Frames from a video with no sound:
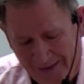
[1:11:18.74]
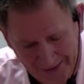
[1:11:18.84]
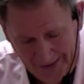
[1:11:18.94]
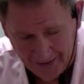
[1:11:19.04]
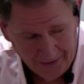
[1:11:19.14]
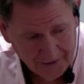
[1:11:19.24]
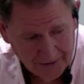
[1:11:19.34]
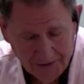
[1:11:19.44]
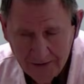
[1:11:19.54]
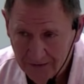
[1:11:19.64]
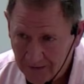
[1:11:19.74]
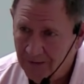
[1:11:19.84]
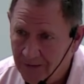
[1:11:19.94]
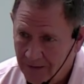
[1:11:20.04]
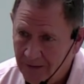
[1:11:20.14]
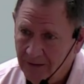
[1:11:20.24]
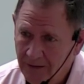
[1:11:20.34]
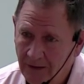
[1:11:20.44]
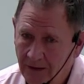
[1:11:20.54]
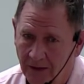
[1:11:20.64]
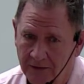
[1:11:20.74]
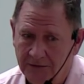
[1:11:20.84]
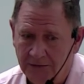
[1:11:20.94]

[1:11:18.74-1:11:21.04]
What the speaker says: Yeah, because yes,